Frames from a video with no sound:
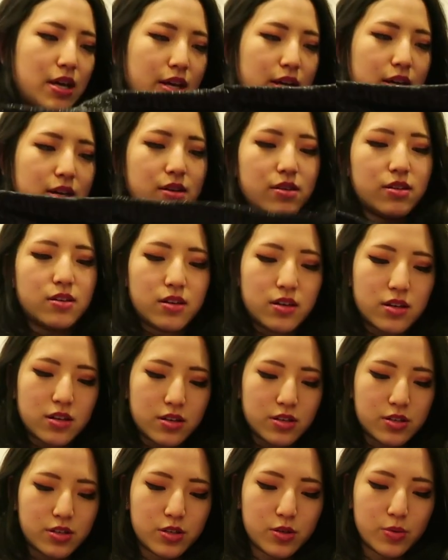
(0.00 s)
like
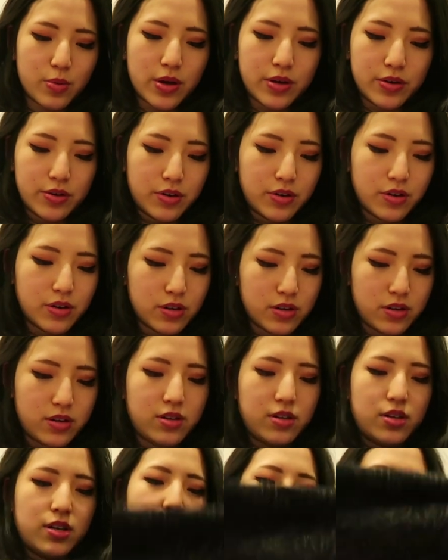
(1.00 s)
sweater,
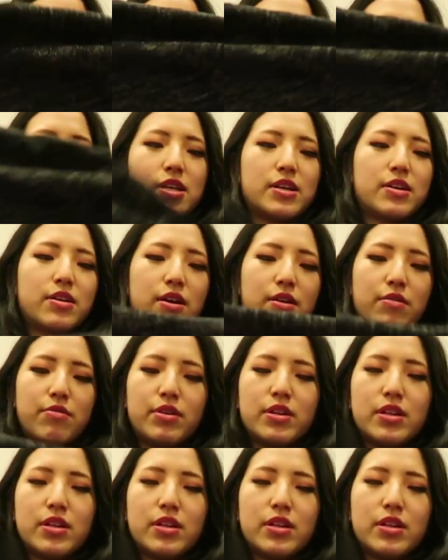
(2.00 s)
because I